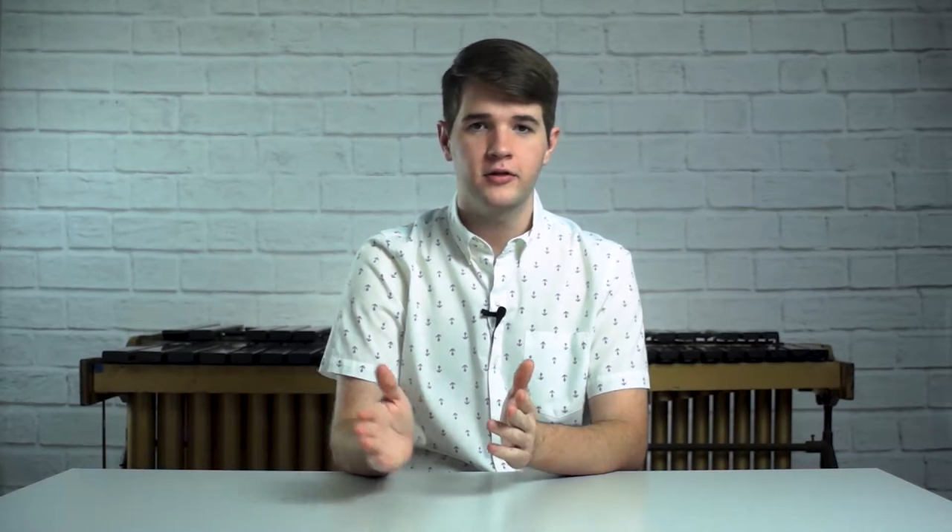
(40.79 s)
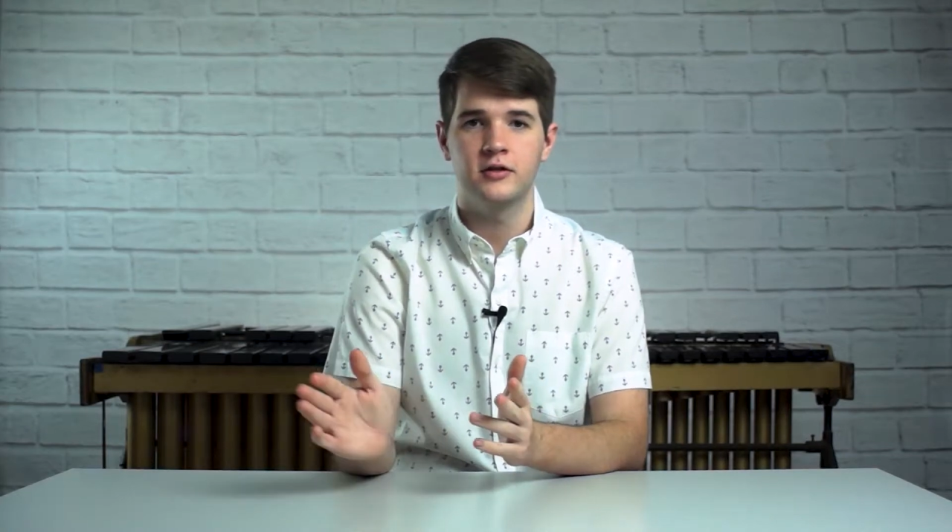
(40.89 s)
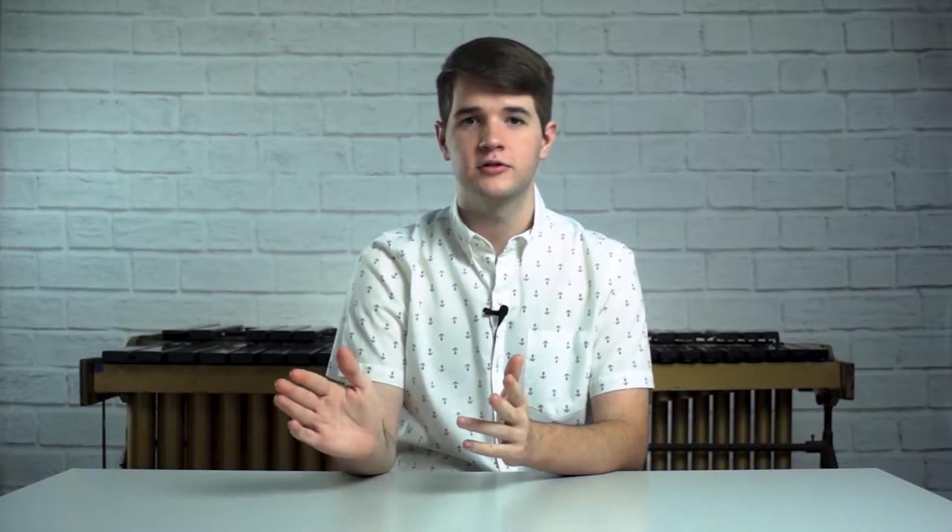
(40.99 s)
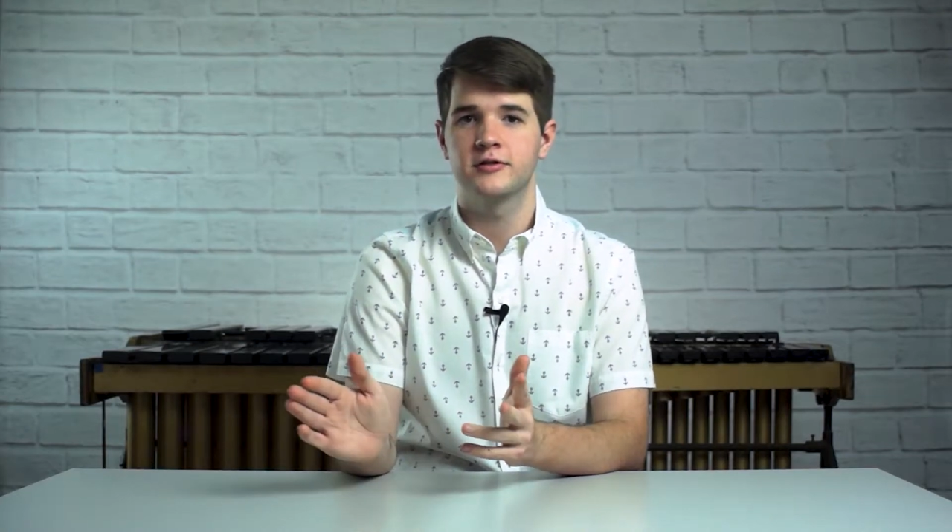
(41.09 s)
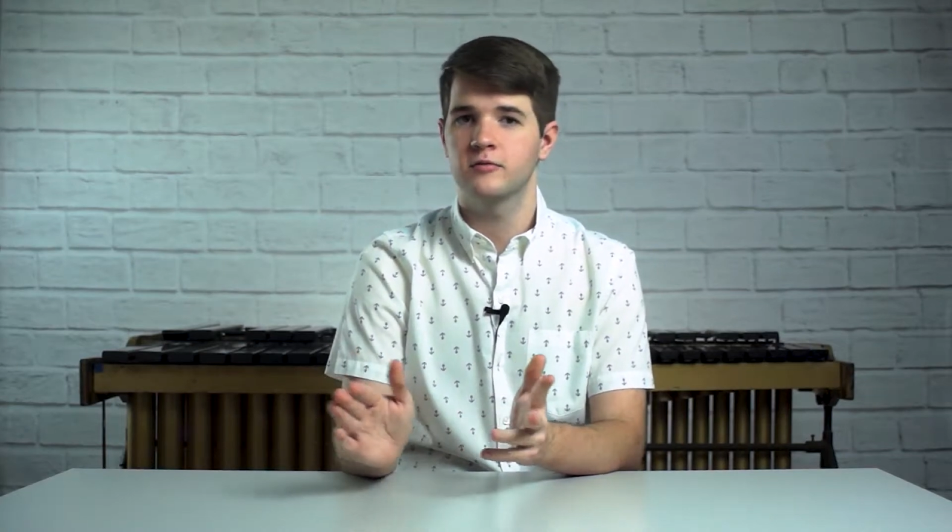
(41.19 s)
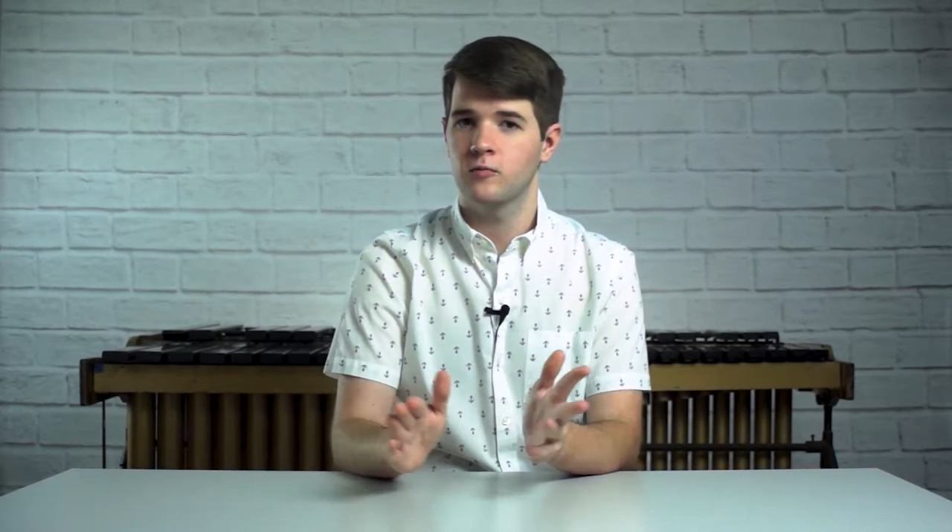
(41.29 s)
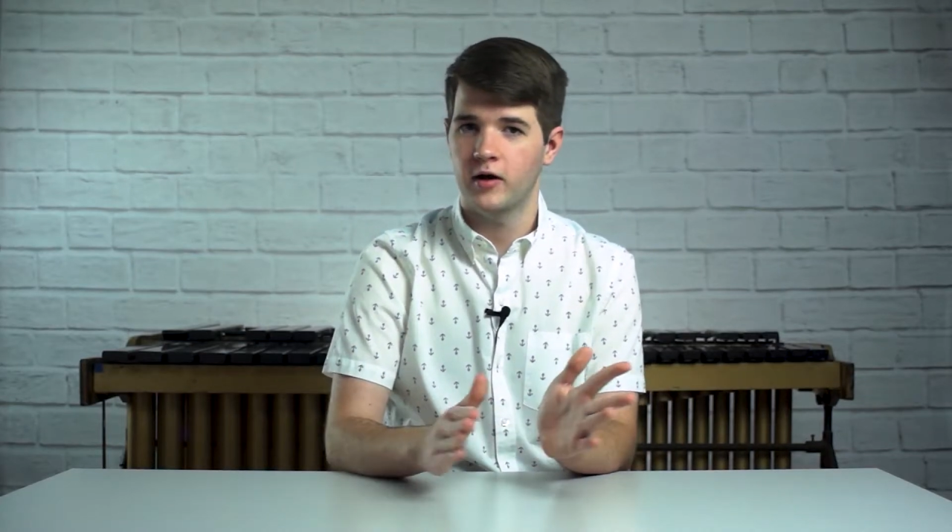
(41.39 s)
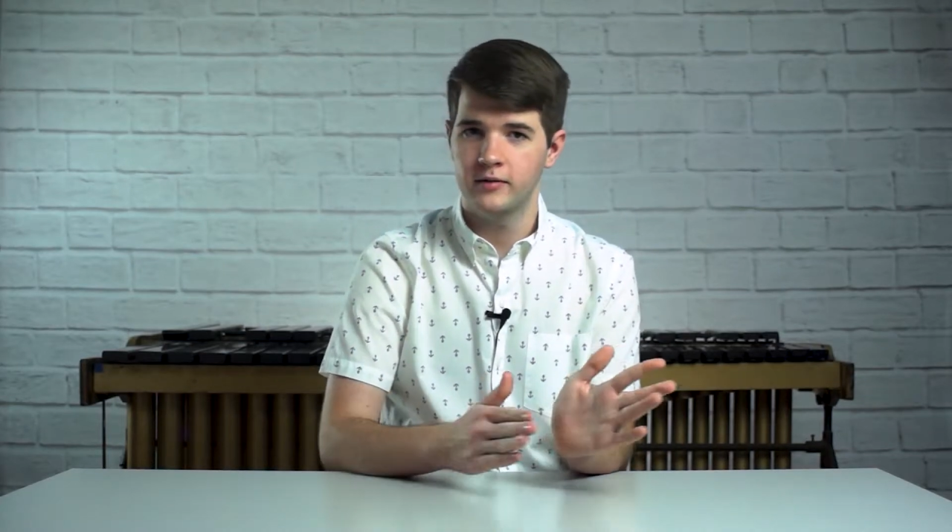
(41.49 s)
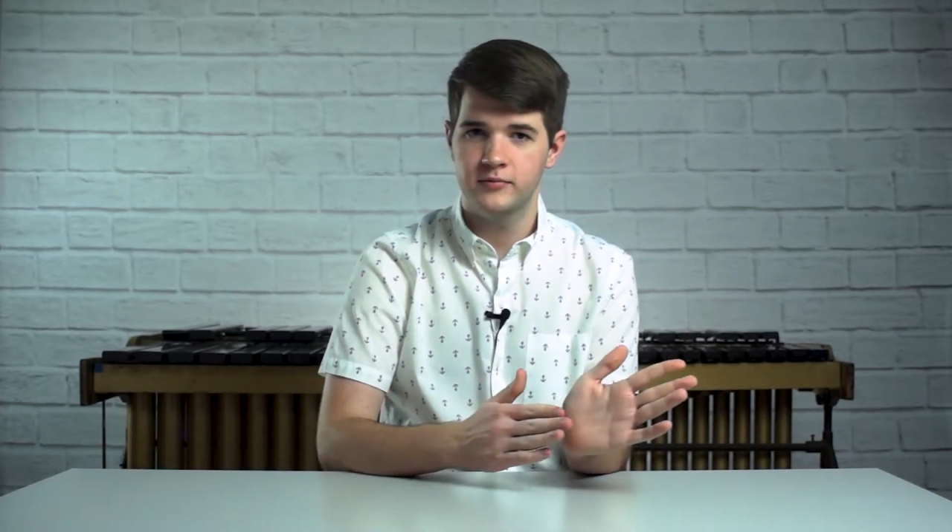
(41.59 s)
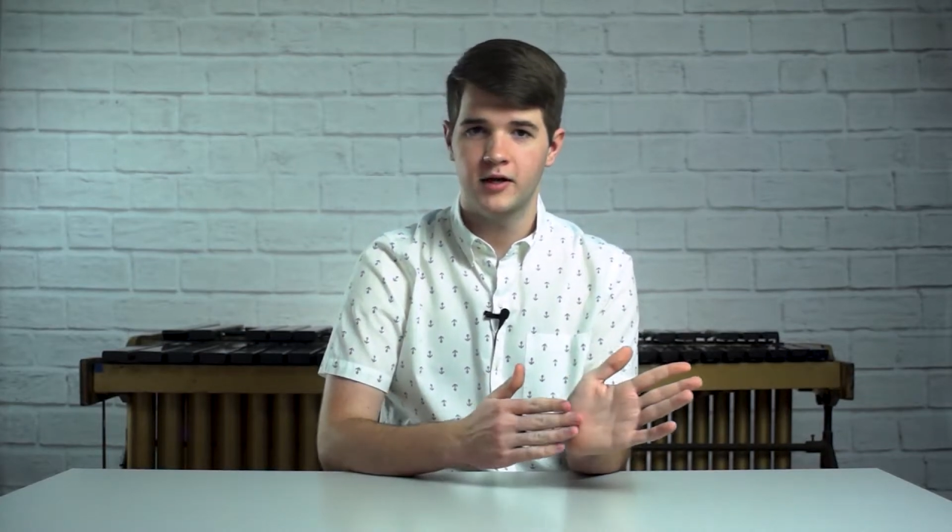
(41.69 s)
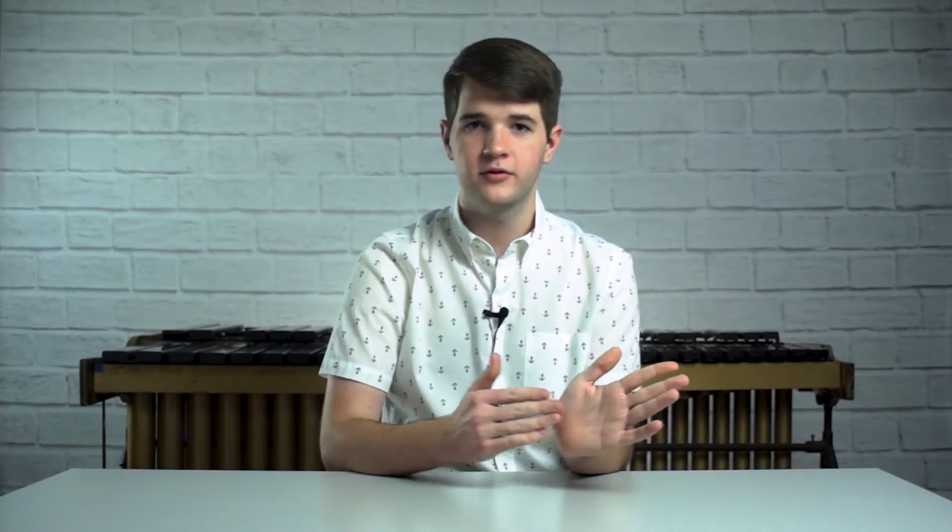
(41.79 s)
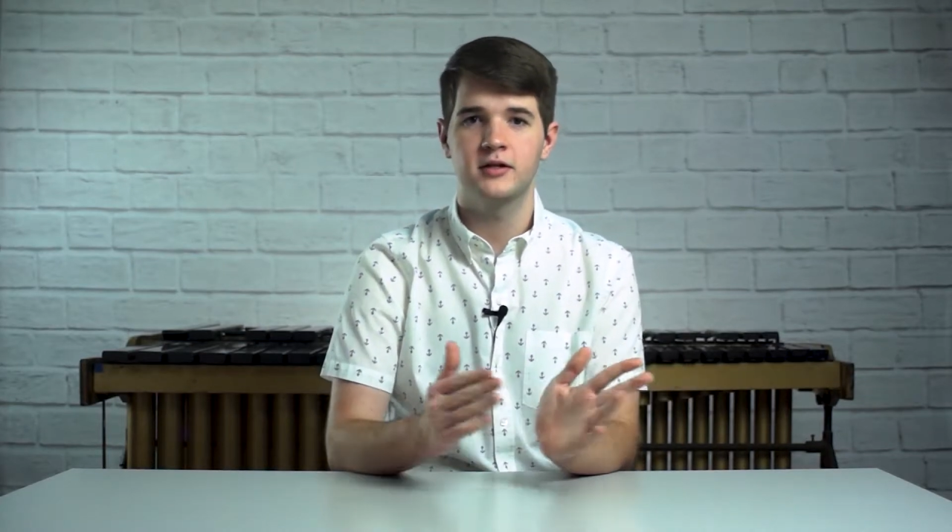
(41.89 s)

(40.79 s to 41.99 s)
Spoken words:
and just wipe down the